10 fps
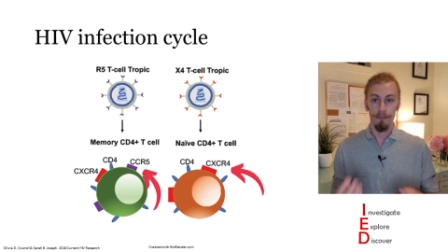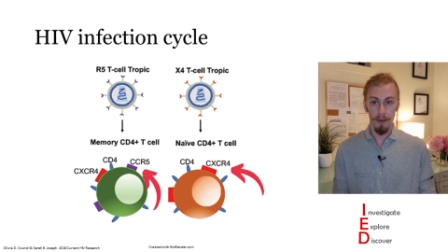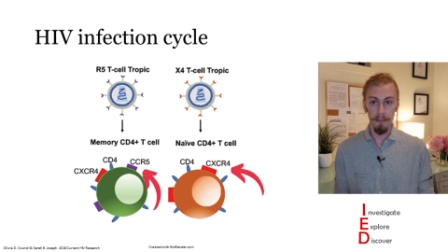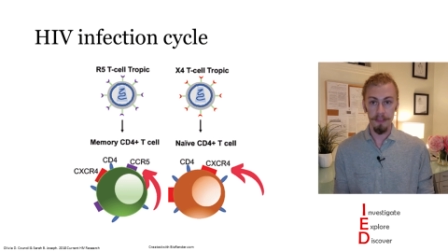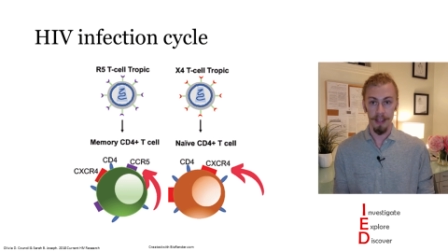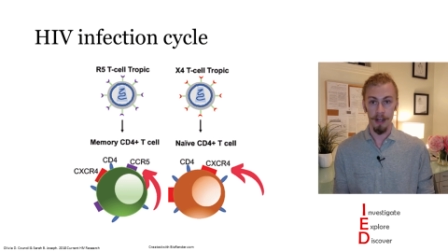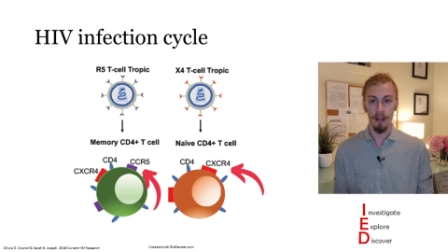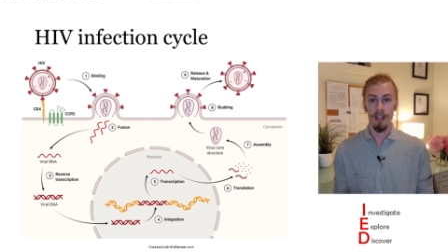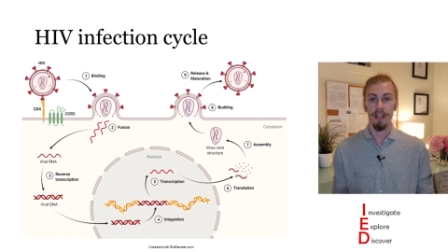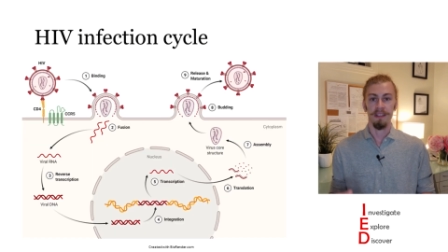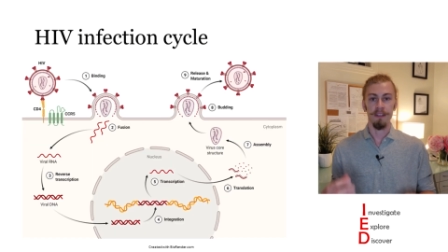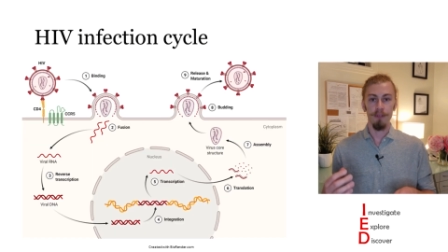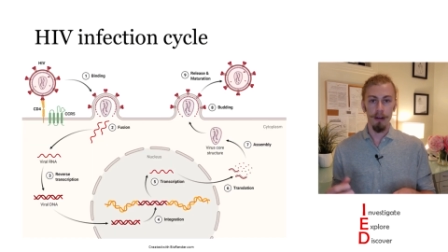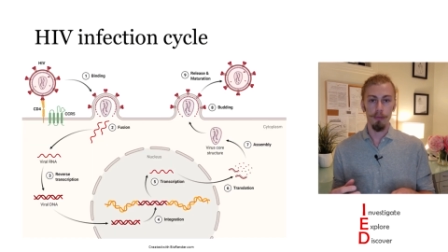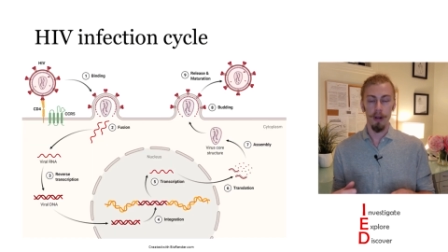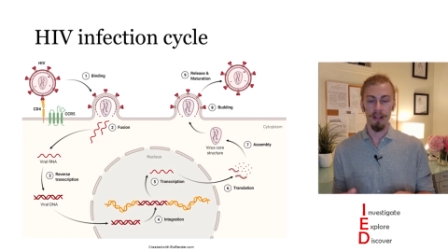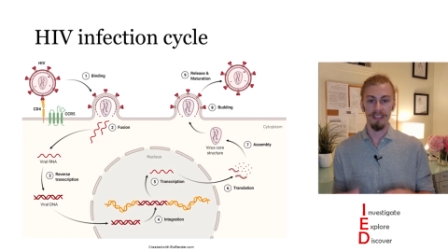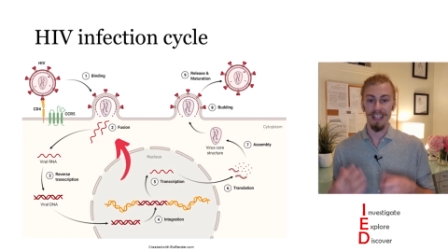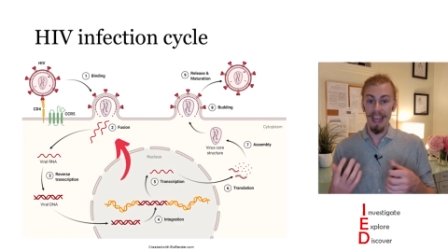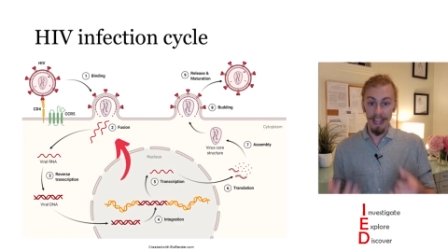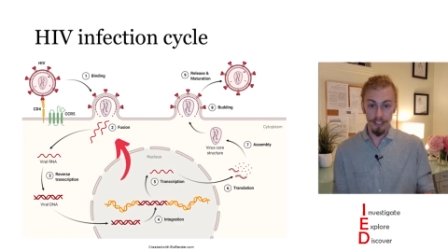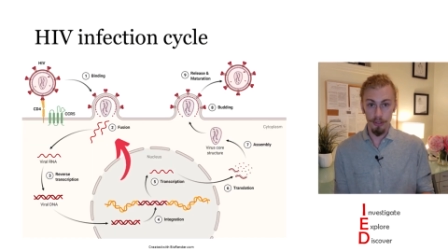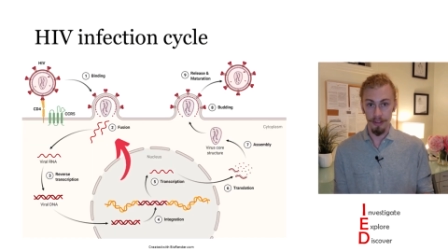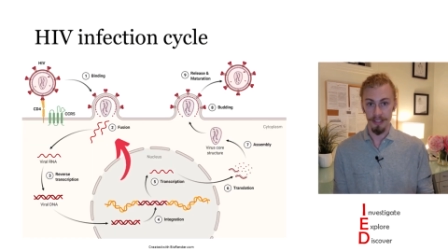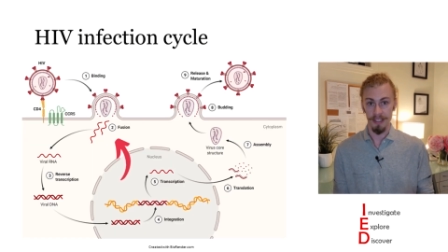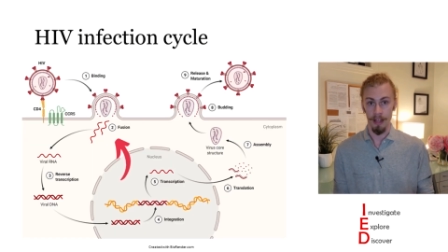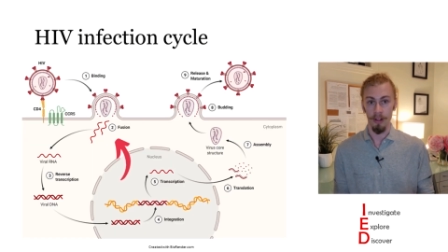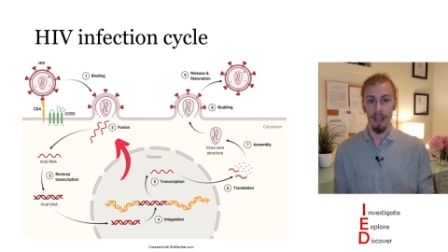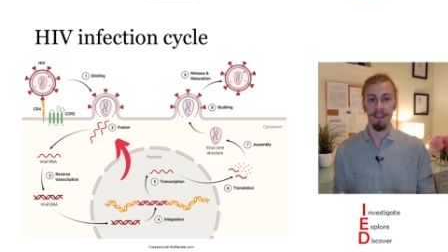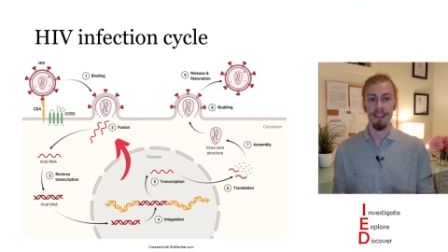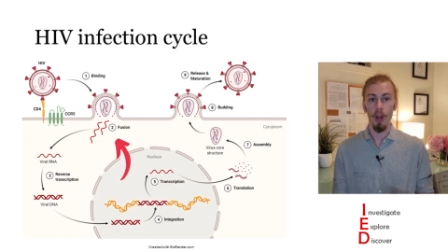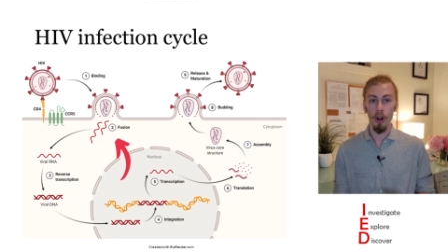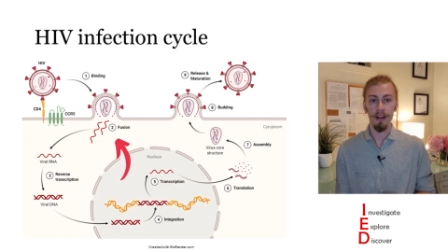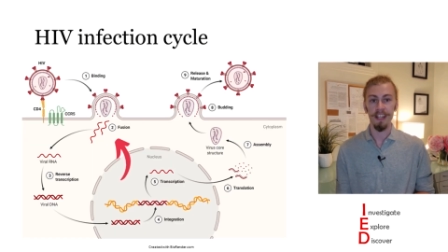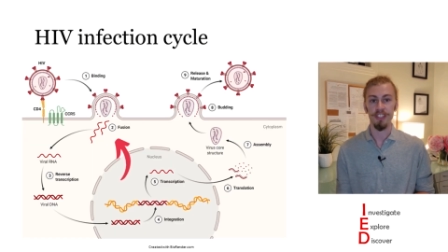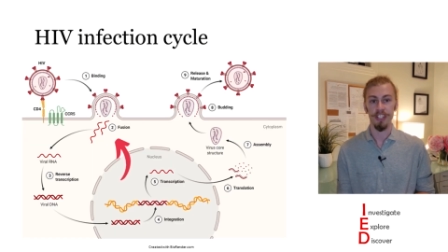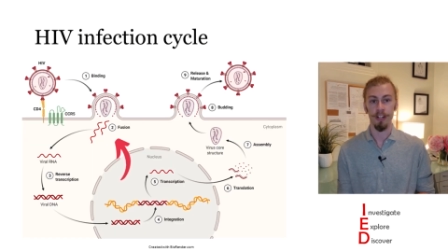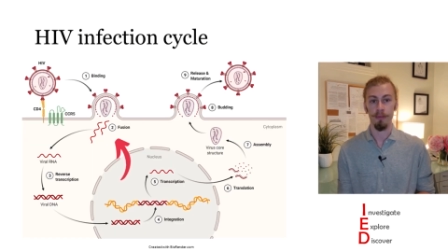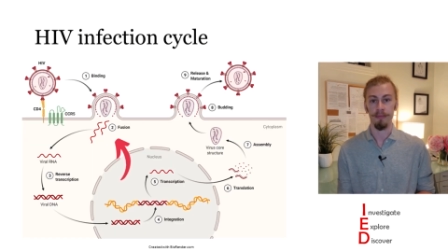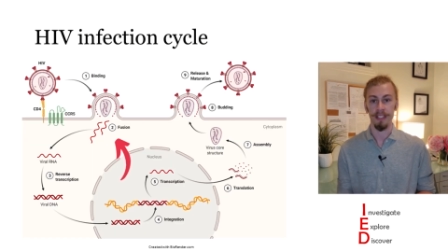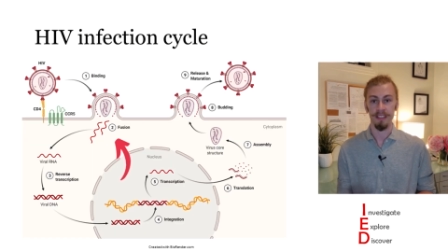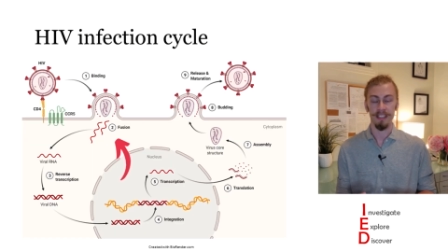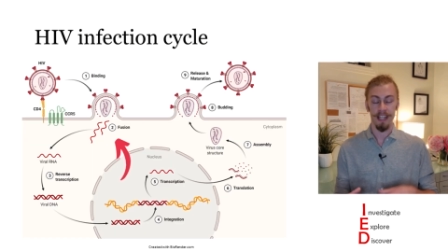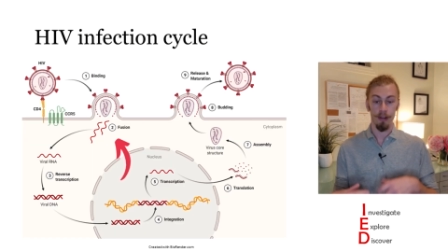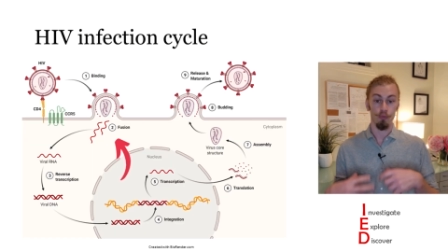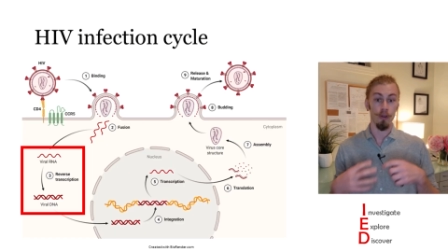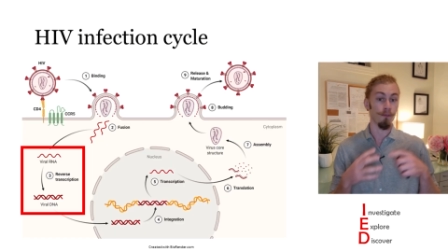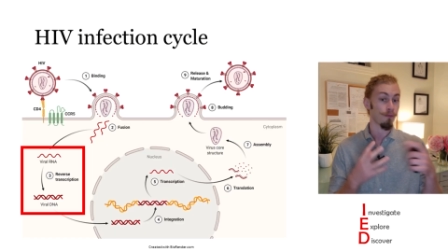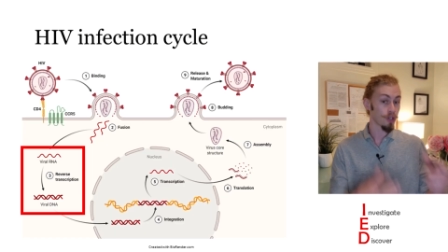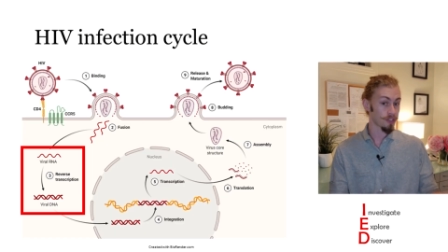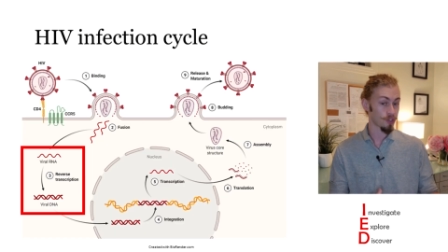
From there, the viral products enter the cell and the RNA genome needs to get reverse